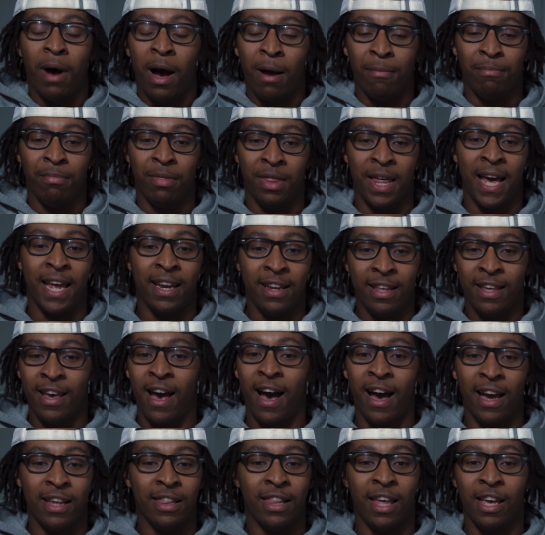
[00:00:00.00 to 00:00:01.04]
I'm that
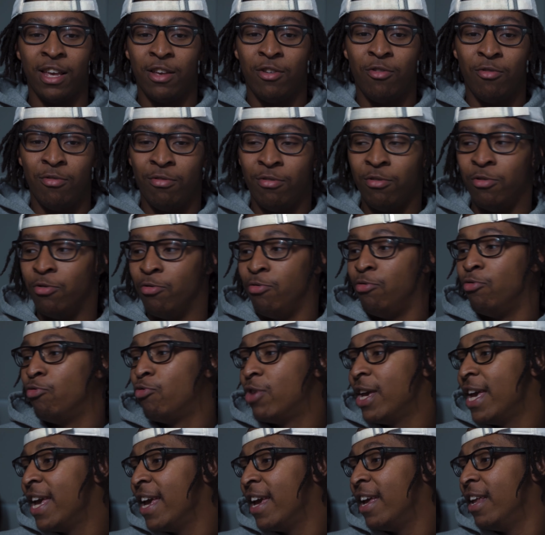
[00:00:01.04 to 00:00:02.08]
guy. Like, you
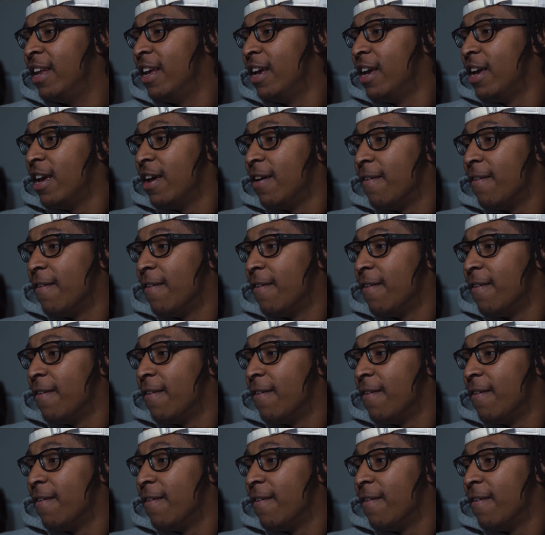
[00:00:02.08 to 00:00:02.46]
can't,